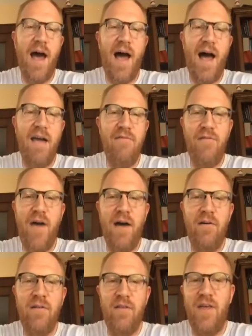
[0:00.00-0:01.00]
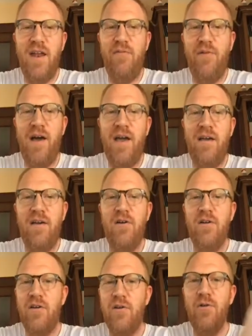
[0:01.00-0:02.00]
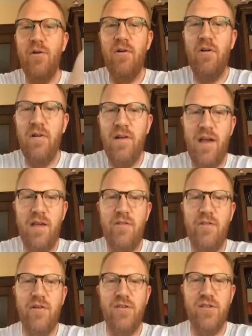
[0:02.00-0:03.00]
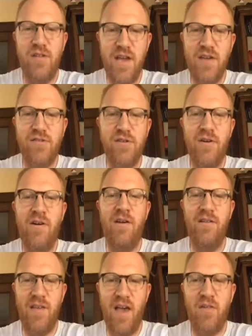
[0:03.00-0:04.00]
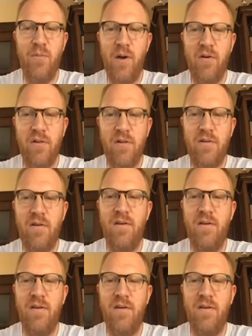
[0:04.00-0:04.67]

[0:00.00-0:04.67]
I found that if I go to Google and search teacher Desmos